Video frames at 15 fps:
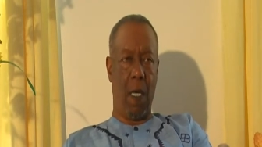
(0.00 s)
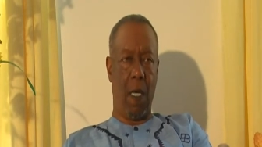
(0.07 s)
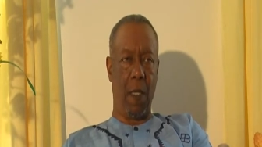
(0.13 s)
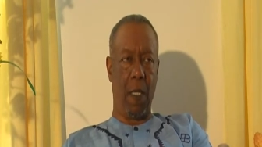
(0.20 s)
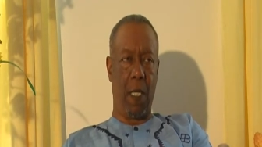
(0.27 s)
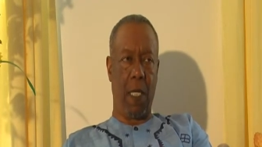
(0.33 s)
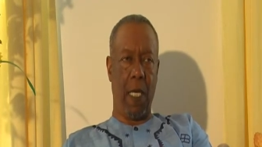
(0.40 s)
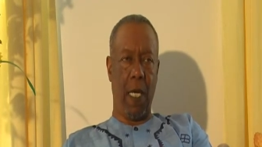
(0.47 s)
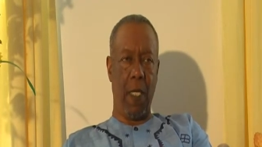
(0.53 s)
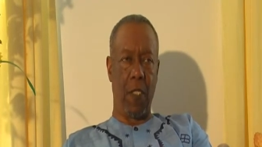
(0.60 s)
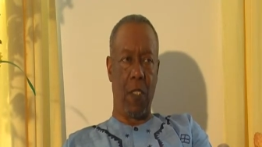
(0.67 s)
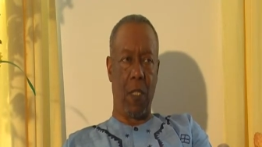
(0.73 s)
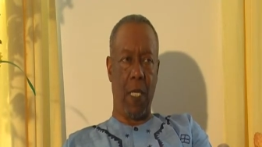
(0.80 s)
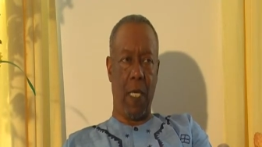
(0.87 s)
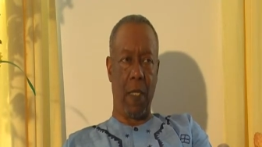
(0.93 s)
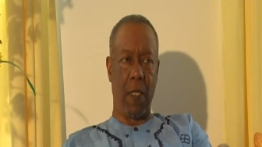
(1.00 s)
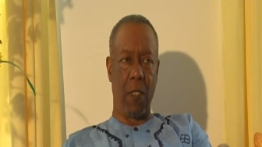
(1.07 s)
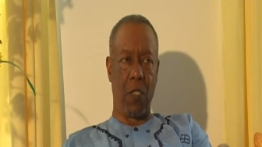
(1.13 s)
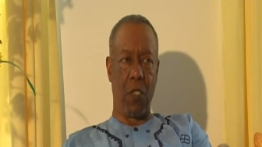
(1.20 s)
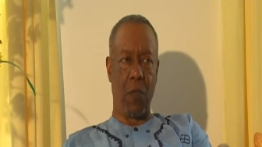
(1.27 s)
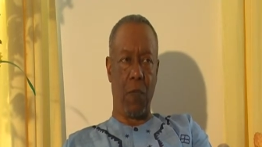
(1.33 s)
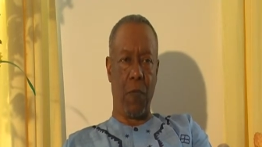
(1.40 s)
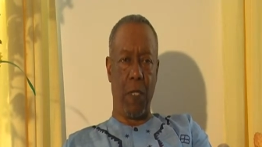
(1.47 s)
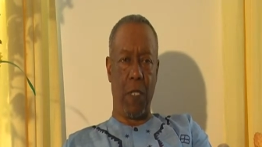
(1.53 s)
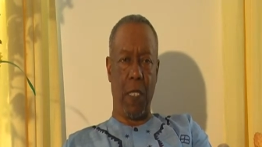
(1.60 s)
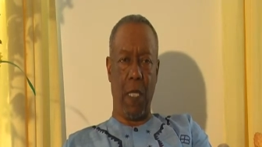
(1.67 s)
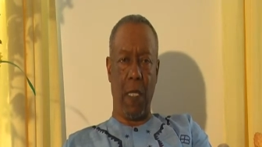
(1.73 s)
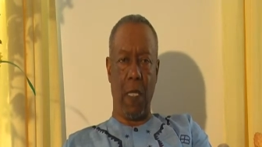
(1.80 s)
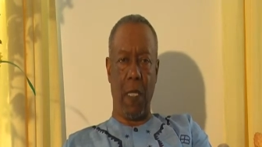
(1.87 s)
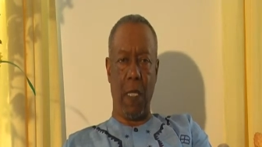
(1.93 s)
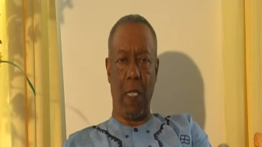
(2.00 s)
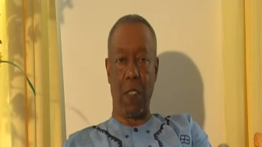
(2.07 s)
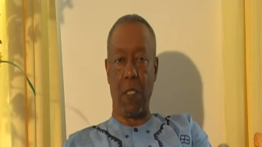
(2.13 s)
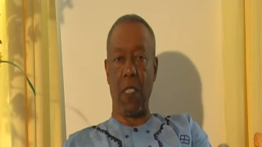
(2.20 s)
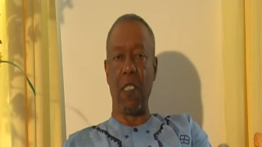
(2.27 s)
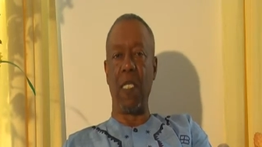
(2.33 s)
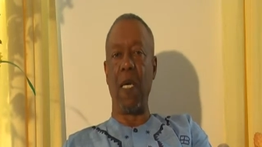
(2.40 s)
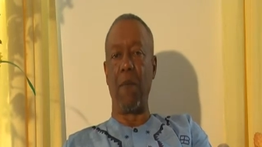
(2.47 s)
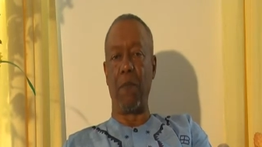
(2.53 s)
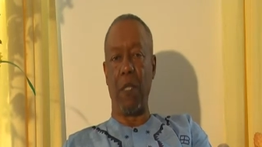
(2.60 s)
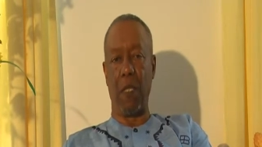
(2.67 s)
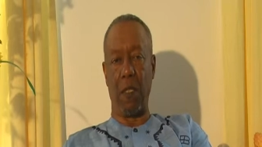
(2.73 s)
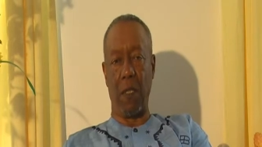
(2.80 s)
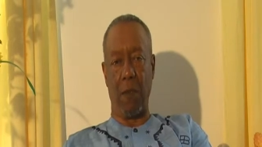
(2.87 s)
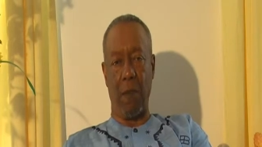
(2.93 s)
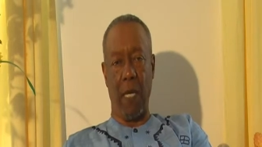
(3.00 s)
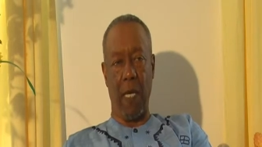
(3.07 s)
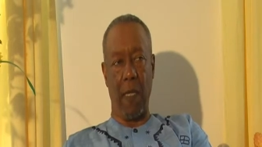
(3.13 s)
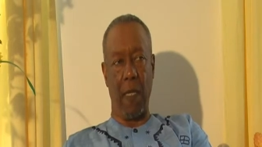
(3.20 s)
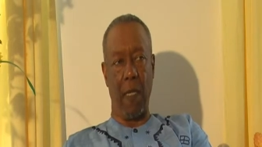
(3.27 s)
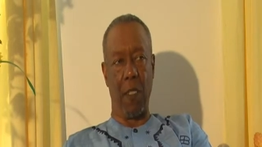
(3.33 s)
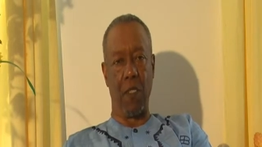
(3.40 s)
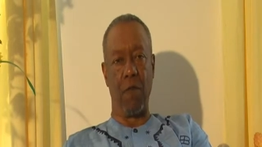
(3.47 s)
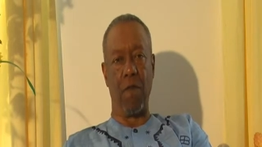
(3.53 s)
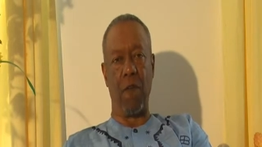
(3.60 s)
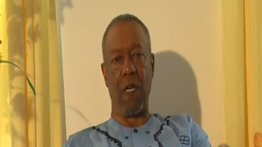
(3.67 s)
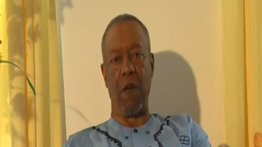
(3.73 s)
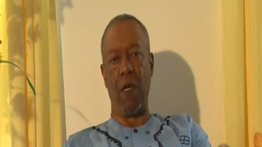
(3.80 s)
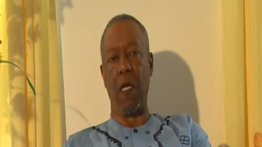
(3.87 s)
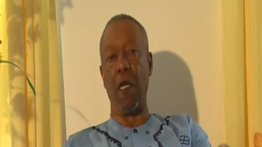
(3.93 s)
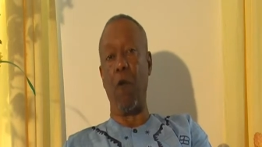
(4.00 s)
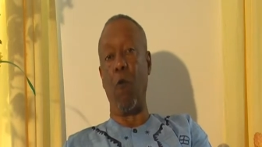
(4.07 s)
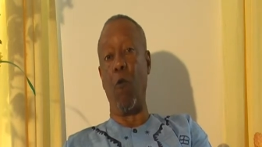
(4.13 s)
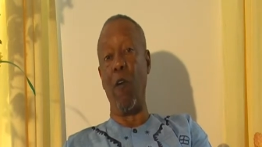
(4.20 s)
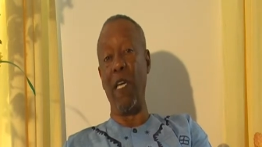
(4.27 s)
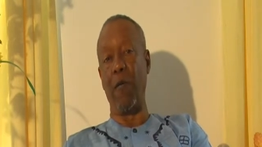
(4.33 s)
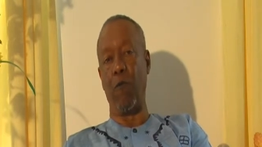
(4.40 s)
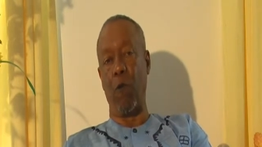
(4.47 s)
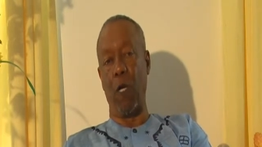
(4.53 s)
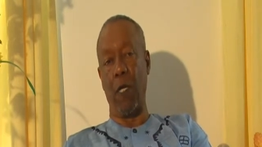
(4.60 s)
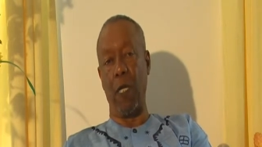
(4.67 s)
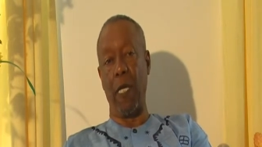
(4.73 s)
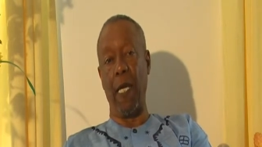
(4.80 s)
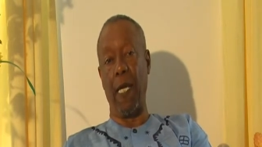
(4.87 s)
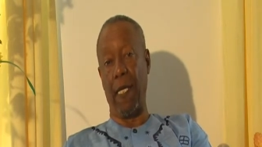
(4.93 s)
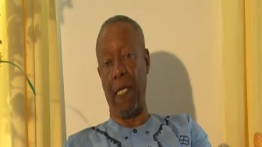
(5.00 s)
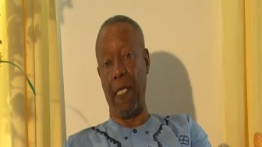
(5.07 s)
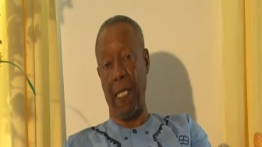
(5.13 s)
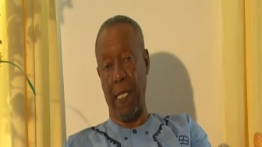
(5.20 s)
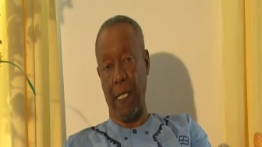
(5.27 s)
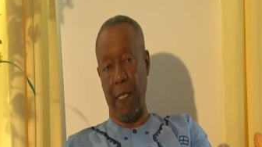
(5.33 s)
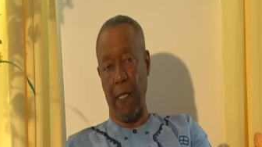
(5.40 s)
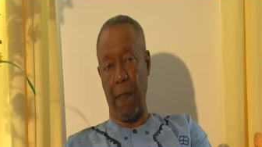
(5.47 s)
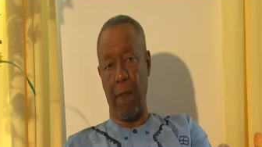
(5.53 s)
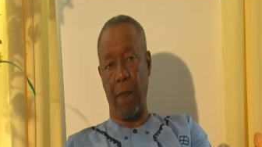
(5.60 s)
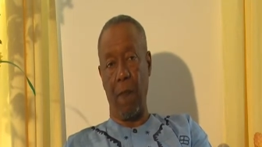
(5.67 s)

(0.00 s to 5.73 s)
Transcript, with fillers: uh, the case that the superintendent is attempting to make is a very weak one indeed.